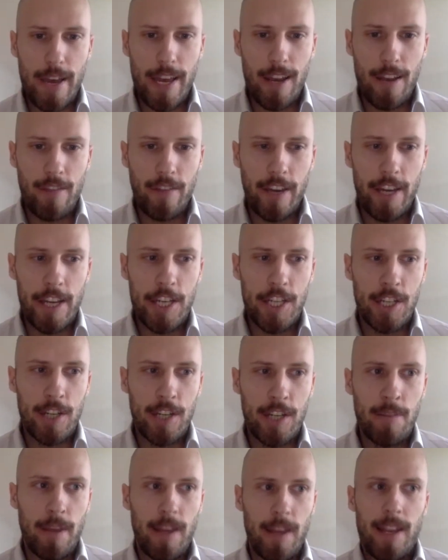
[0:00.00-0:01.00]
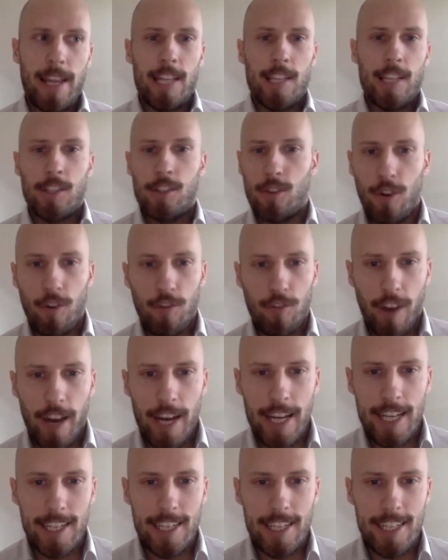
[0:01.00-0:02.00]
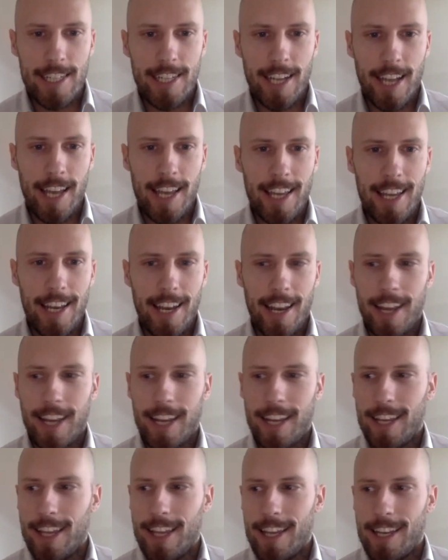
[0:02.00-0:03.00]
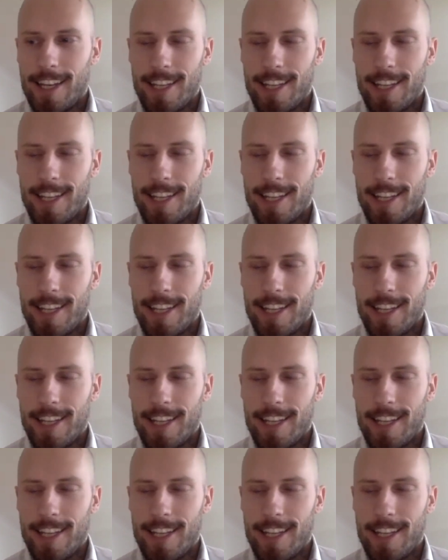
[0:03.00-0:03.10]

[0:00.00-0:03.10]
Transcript: innovation, but it's not right just yet. Like, no.